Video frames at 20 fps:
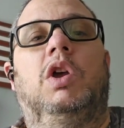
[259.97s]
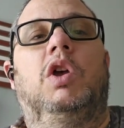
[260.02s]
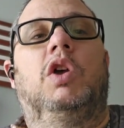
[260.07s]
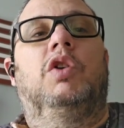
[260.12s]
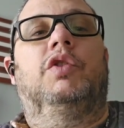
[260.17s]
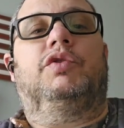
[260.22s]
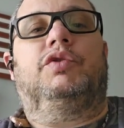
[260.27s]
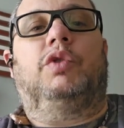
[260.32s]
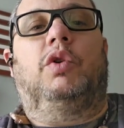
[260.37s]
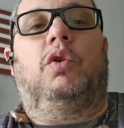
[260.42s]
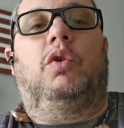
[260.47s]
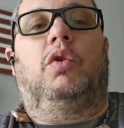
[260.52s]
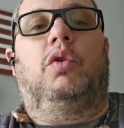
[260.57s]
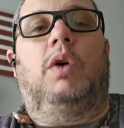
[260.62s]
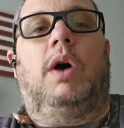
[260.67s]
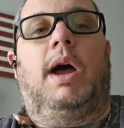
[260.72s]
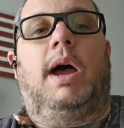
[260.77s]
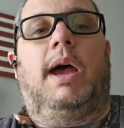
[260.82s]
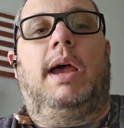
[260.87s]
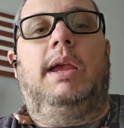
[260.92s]

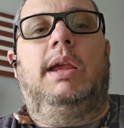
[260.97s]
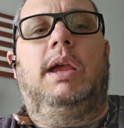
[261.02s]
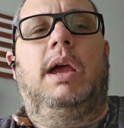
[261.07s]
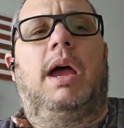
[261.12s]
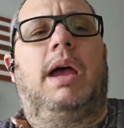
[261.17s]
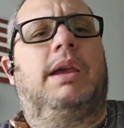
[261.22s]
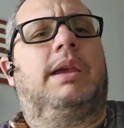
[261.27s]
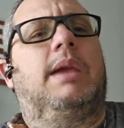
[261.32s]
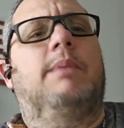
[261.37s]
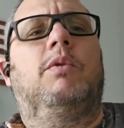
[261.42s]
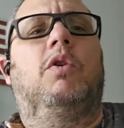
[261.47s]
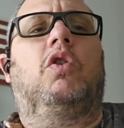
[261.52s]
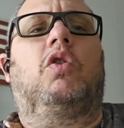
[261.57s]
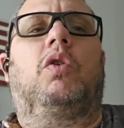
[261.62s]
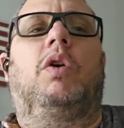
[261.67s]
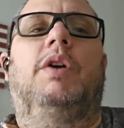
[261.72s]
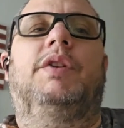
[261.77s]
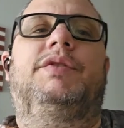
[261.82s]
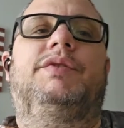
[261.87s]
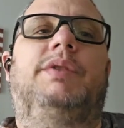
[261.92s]
So I came
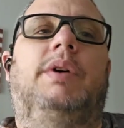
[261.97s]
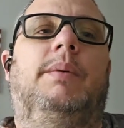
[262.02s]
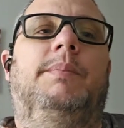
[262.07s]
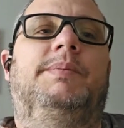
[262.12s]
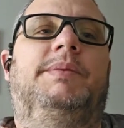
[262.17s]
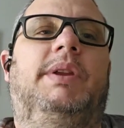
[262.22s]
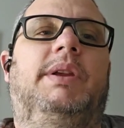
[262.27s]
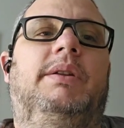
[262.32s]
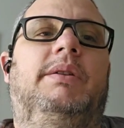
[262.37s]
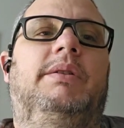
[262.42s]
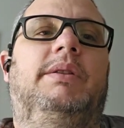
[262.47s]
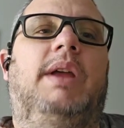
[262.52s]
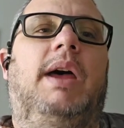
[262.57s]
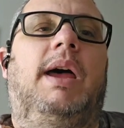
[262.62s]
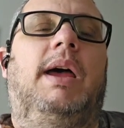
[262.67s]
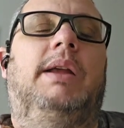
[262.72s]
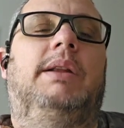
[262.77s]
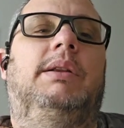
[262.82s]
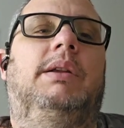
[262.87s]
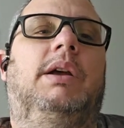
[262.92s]
across something
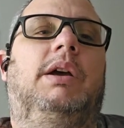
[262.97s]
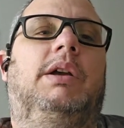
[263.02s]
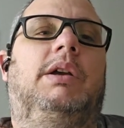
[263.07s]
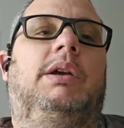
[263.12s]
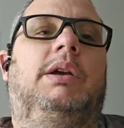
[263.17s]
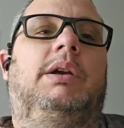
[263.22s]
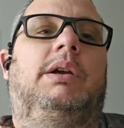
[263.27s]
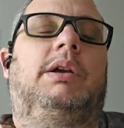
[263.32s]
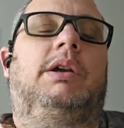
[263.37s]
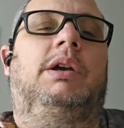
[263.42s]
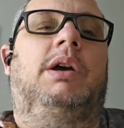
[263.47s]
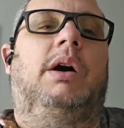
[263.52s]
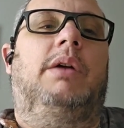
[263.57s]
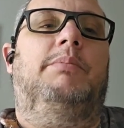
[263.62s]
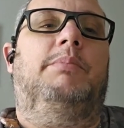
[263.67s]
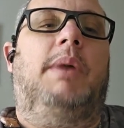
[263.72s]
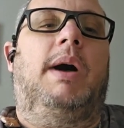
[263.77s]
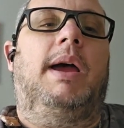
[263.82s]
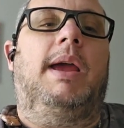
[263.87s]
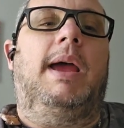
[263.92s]
that caught
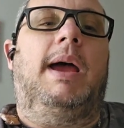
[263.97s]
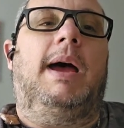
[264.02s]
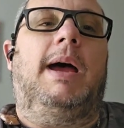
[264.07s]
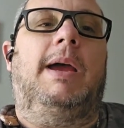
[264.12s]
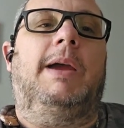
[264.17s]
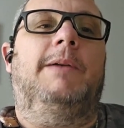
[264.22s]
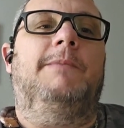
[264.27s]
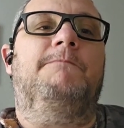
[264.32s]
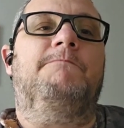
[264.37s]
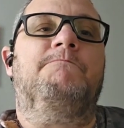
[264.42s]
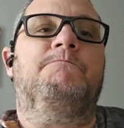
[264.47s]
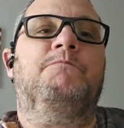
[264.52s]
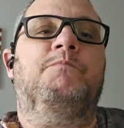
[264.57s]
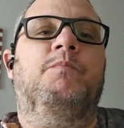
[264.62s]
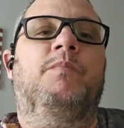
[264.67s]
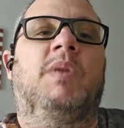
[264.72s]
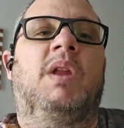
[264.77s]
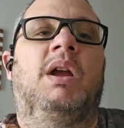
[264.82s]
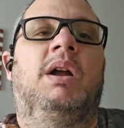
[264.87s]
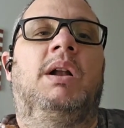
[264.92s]
my eye,
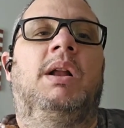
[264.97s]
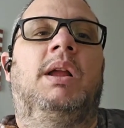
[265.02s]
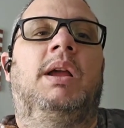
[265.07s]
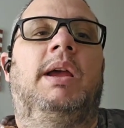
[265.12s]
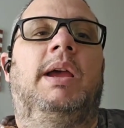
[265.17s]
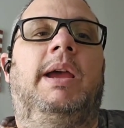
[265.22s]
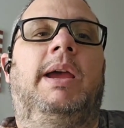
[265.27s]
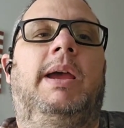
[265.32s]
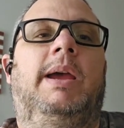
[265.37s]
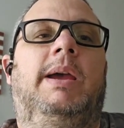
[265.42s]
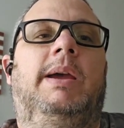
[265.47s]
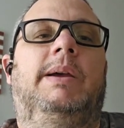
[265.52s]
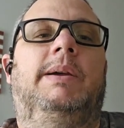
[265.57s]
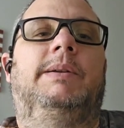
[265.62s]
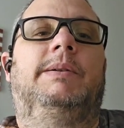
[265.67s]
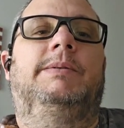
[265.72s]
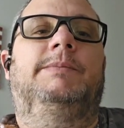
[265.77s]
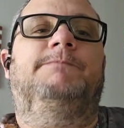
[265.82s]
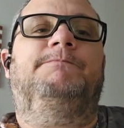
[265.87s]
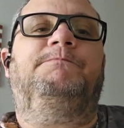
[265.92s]

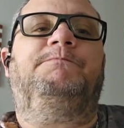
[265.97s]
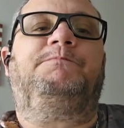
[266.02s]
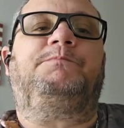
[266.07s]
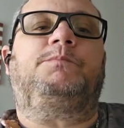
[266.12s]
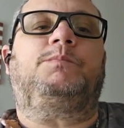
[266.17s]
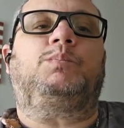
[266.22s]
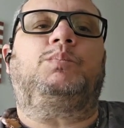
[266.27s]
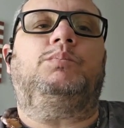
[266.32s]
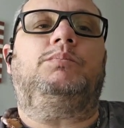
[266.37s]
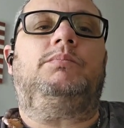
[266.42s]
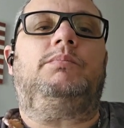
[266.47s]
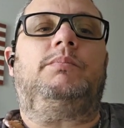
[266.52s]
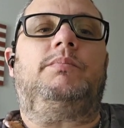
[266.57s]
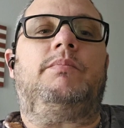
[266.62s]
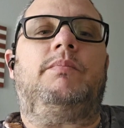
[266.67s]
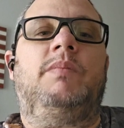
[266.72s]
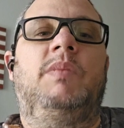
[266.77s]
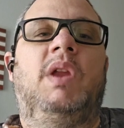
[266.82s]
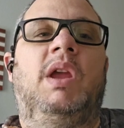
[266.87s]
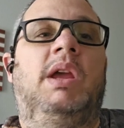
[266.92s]
and
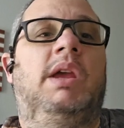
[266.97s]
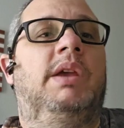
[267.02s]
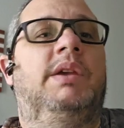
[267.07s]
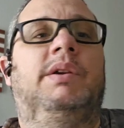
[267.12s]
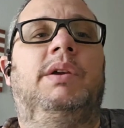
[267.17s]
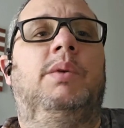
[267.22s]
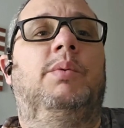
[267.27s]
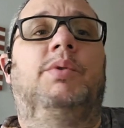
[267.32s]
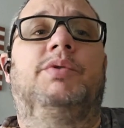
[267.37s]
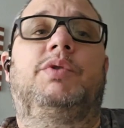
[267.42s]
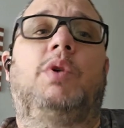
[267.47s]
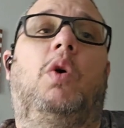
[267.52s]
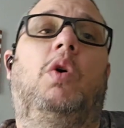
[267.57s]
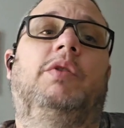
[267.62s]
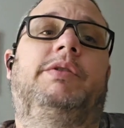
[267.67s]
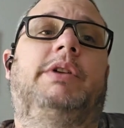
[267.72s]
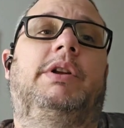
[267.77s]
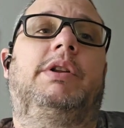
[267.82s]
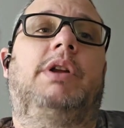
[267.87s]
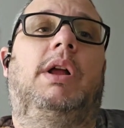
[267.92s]
it was
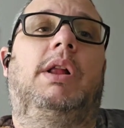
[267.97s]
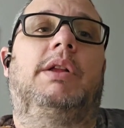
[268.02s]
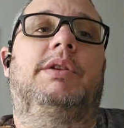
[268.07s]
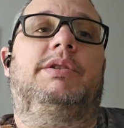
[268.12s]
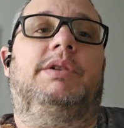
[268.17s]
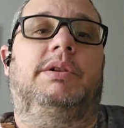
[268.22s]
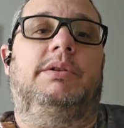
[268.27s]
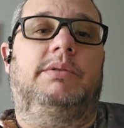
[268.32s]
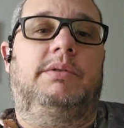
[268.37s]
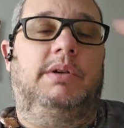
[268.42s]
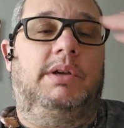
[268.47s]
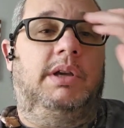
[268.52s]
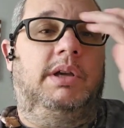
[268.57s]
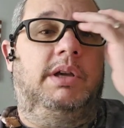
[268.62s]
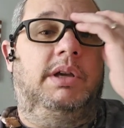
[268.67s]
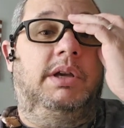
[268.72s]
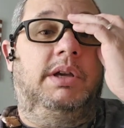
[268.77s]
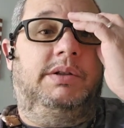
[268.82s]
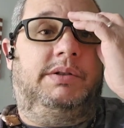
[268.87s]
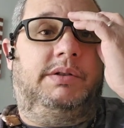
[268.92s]
old technology.
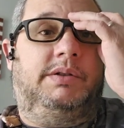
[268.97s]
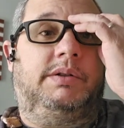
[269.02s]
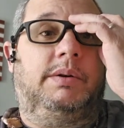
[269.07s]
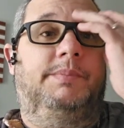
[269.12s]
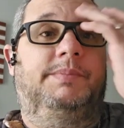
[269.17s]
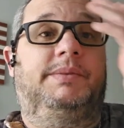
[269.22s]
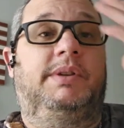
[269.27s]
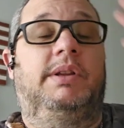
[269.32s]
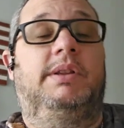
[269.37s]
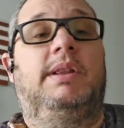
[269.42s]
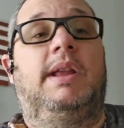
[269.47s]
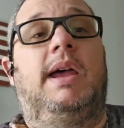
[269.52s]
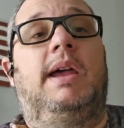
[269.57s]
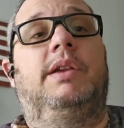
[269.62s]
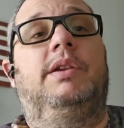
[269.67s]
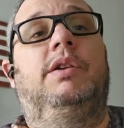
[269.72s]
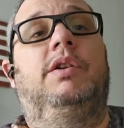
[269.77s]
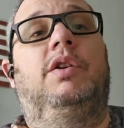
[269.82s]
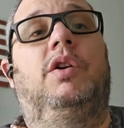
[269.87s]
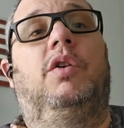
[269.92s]
It's something
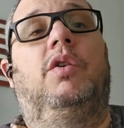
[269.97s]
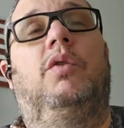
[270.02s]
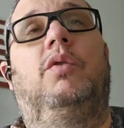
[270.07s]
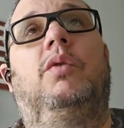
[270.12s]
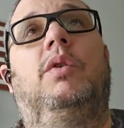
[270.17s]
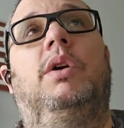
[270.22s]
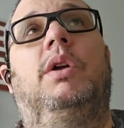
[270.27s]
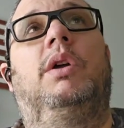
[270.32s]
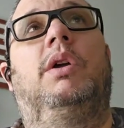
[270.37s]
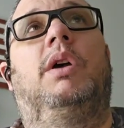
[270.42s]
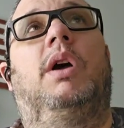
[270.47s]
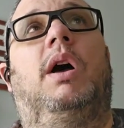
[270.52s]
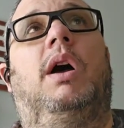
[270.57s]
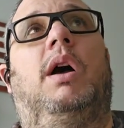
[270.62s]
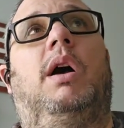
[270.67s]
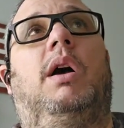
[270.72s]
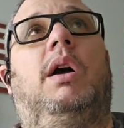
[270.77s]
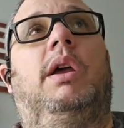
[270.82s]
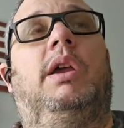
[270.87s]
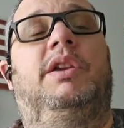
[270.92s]
that
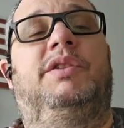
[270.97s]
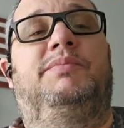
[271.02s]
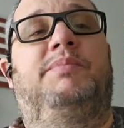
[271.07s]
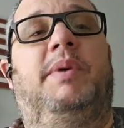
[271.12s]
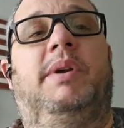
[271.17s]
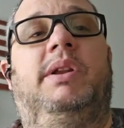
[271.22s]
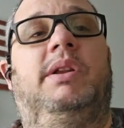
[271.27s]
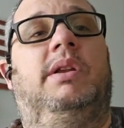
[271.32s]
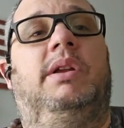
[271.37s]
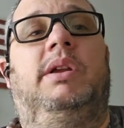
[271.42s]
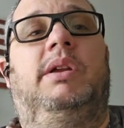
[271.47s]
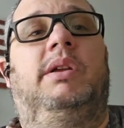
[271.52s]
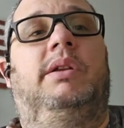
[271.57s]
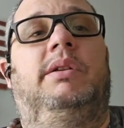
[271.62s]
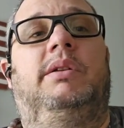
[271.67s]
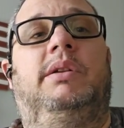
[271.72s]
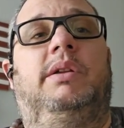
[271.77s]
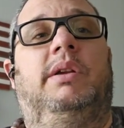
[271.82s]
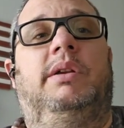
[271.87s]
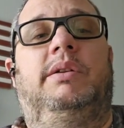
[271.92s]
it's been
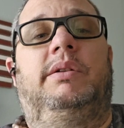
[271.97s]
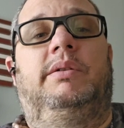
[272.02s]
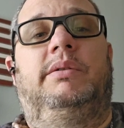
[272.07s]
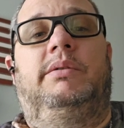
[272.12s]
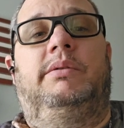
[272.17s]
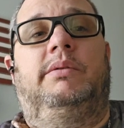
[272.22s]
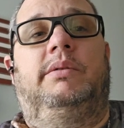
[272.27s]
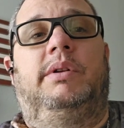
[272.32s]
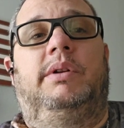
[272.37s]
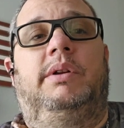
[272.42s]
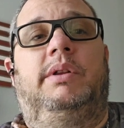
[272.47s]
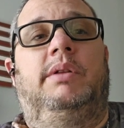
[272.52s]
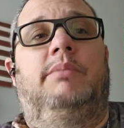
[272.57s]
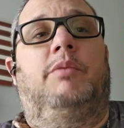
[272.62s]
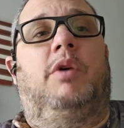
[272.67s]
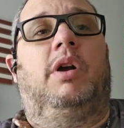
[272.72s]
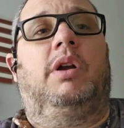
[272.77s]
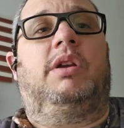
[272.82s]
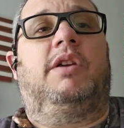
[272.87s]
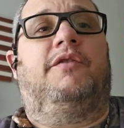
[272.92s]
in the
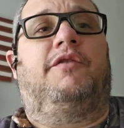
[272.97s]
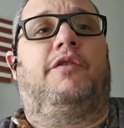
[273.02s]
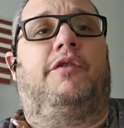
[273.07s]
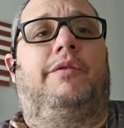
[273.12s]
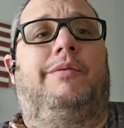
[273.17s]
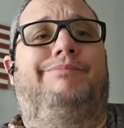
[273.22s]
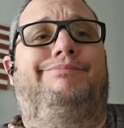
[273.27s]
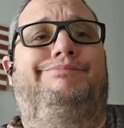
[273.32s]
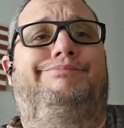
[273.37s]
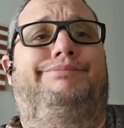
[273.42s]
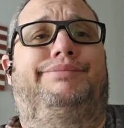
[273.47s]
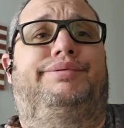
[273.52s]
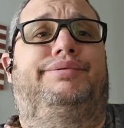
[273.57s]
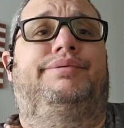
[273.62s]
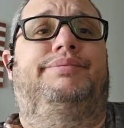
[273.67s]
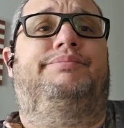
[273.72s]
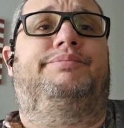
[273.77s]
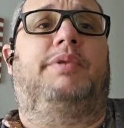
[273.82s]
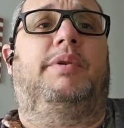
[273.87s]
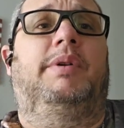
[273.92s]
market for
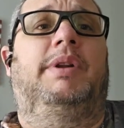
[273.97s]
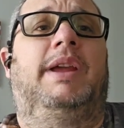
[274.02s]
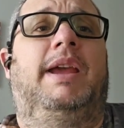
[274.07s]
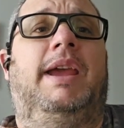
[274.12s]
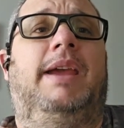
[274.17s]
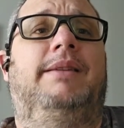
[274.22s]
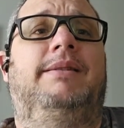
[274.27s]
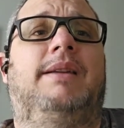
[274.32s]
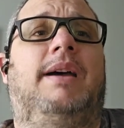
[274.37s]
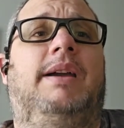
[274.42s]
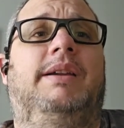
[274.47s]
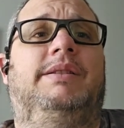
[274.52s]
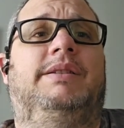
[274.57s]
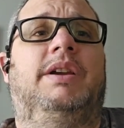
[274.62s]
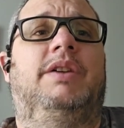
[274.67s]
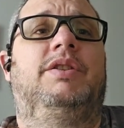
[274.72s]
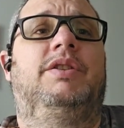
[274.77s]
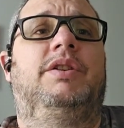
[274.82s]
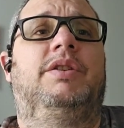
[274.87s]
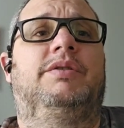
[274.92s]
probably 8, 9,
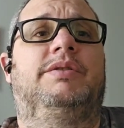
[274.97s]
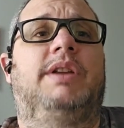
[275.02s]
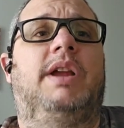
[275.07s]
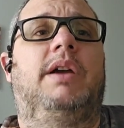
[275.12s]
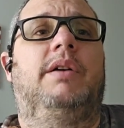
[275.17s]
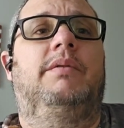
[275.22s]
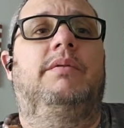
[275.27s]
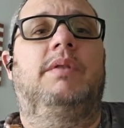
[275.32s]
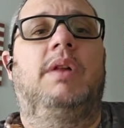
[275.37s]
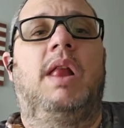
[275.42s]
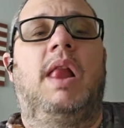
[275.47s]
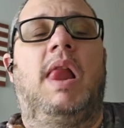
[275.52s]
10 years now,